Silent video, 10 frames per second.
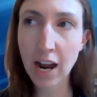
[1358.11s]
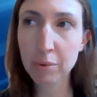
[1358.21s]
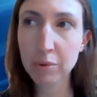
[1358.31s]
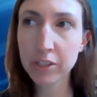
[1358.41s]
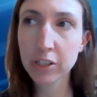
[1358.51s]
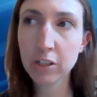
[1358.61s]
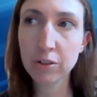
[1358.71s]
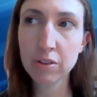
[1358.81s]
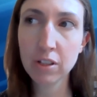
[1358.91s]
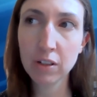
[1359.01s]
I will
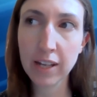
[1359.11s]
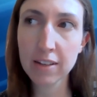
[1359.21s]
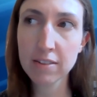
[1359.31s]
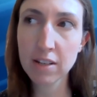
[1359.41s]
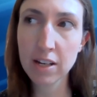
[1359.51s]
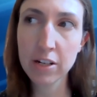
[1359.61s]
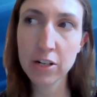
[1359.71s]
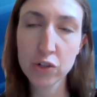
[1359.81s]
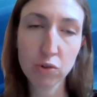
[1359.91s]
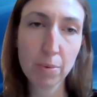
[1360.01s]
include the links in the
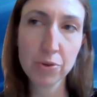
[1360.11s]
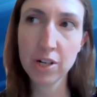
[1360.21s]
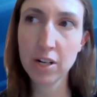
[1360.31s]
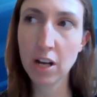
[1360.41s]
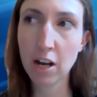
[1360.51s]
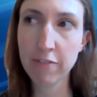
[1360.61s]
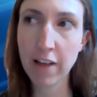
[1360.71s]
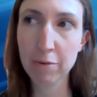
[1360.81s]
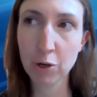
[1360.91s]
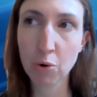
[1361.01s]
description of
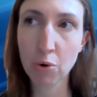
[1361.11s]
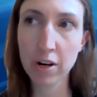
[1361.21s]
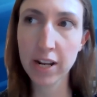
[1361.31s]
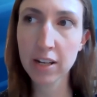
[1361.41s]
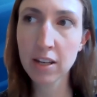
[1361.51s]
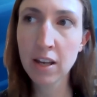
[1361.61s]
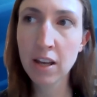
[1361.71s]
that recording.